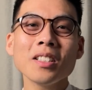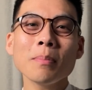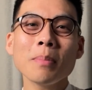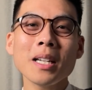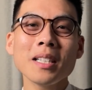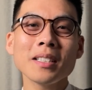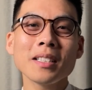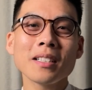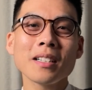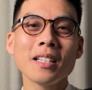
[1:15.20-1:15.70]
These are
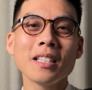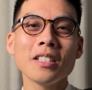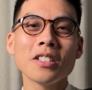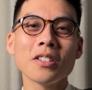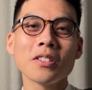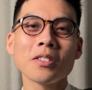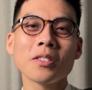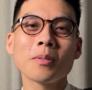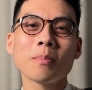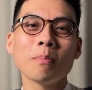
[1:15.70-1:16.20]
basically
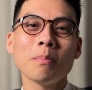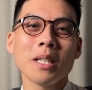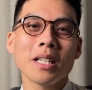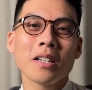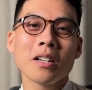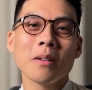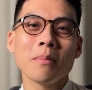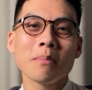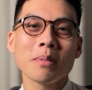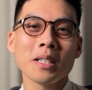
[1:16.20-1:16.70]
just
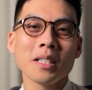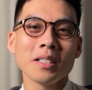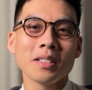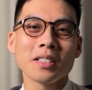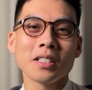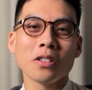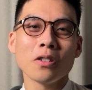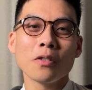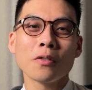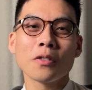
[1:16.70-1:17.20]
big
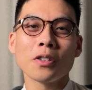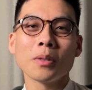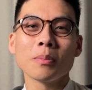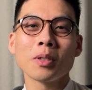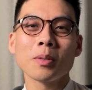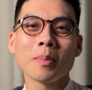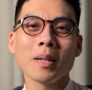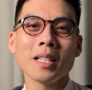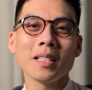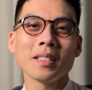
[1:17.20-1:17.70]
companies that offer
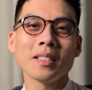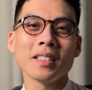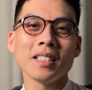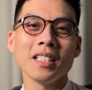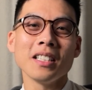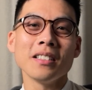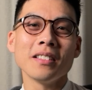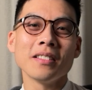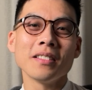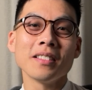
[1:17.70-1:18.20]
up space
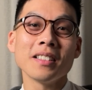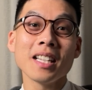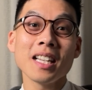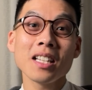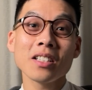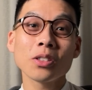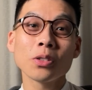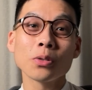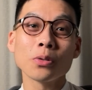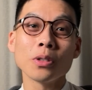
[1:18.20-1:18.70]
in
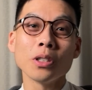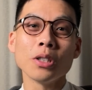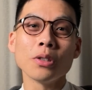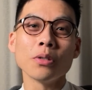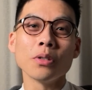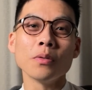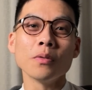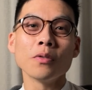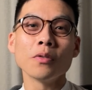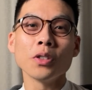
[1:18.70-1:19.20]
their
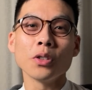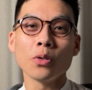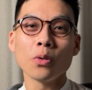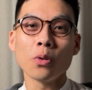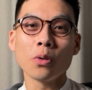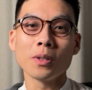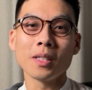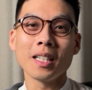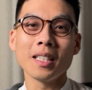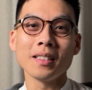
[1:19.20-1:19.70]
storage room for
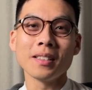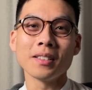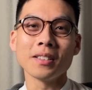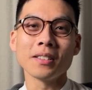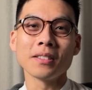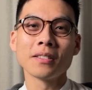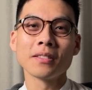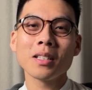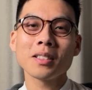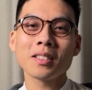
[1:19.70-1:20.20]
your
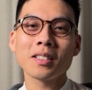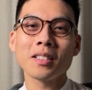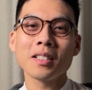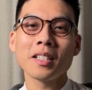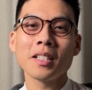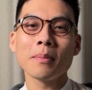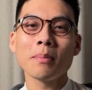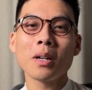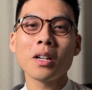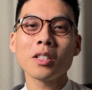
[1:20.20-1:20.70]
data.
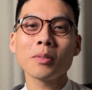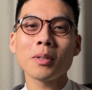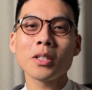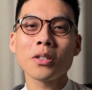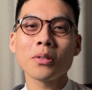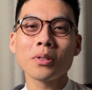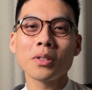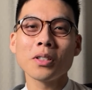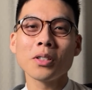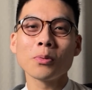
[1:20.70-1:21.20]
Personally, my
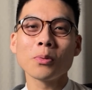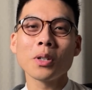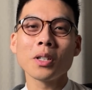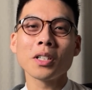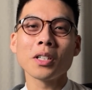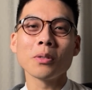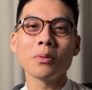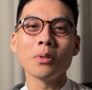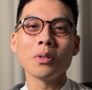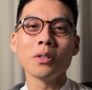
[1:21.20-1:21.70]
specialty is
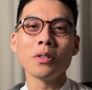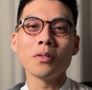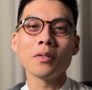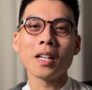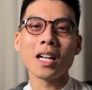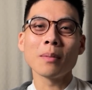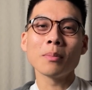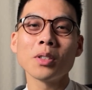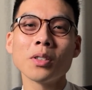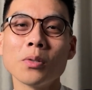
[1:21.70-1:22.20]
working
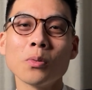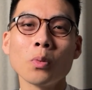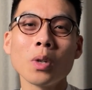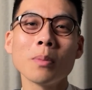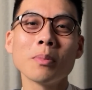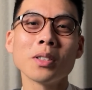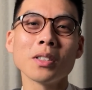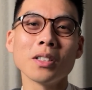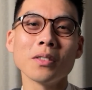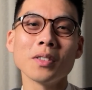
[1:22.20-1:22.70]
with Amazon
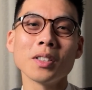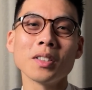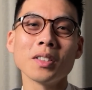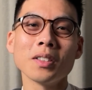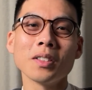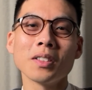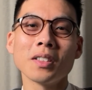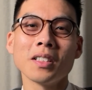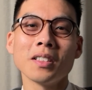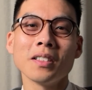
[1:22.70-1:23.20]
Web
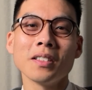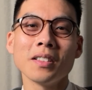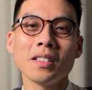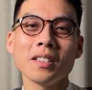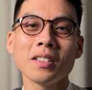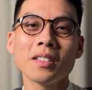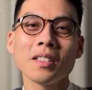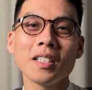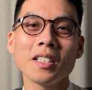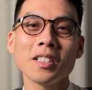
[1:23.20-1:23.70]
Services, and
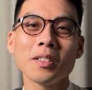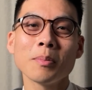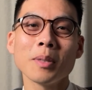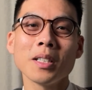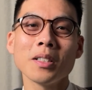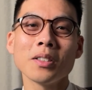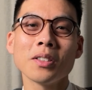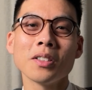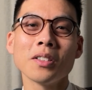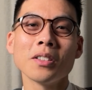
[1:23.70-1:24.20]
this leads
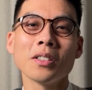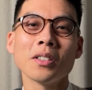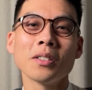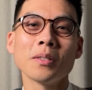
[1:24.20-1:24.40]
me to